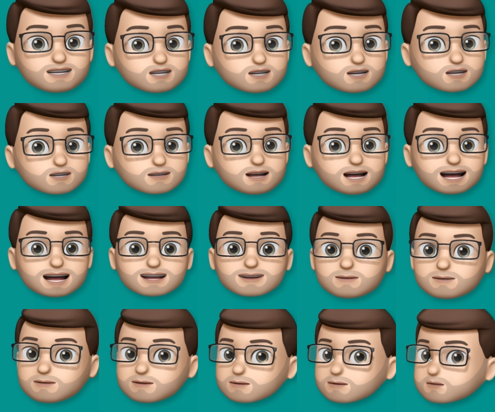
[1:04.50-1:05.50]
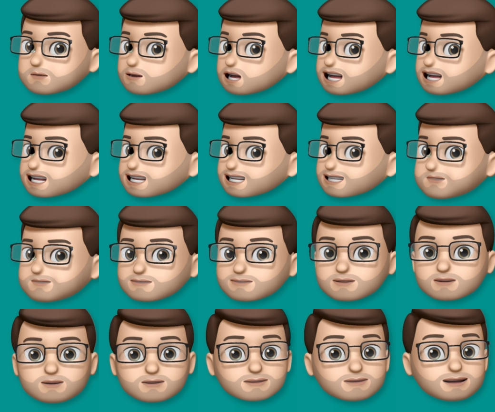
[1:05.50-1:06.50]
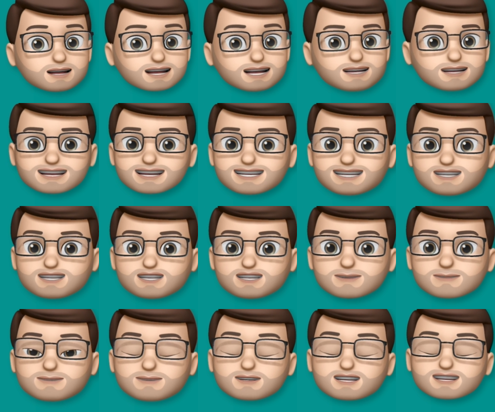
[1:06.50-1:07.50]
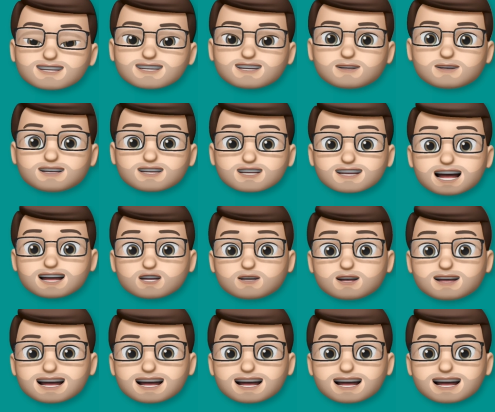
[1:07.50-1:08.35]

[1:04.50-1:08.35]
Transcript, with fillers: turn your head back and forth like this, so you scan your